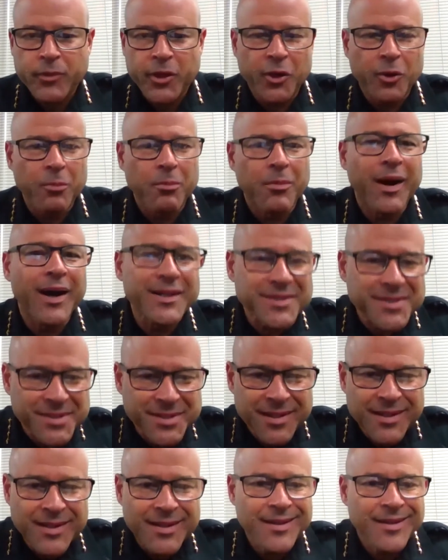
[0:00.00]

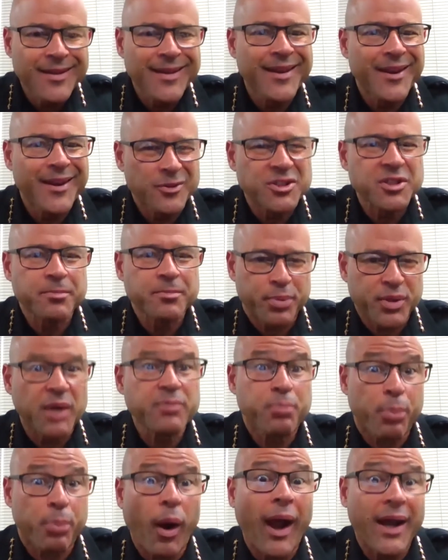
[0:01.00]
months, to
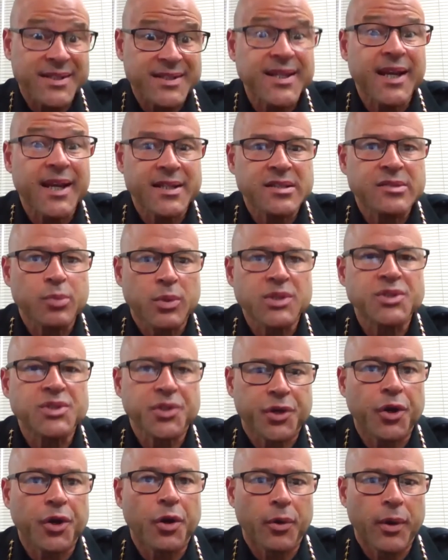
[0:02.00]
process
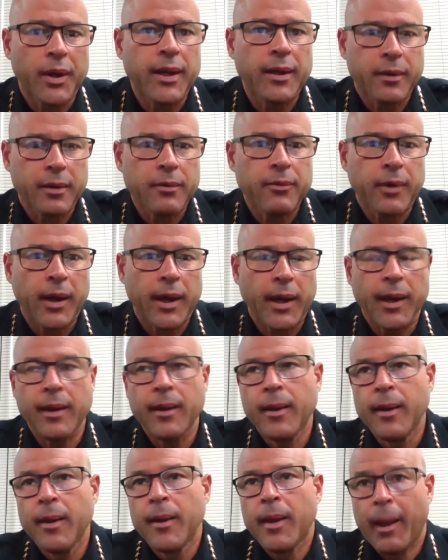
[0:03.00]
what's occurring,
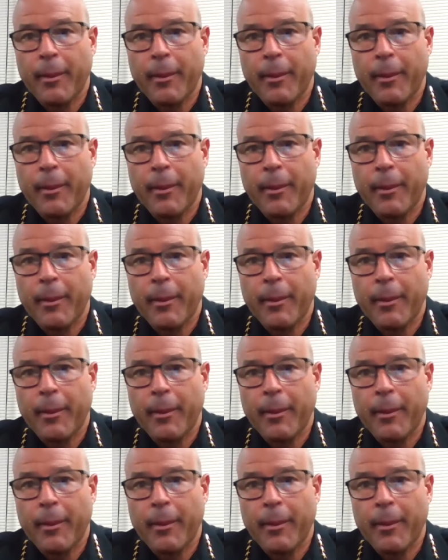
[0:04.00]
right?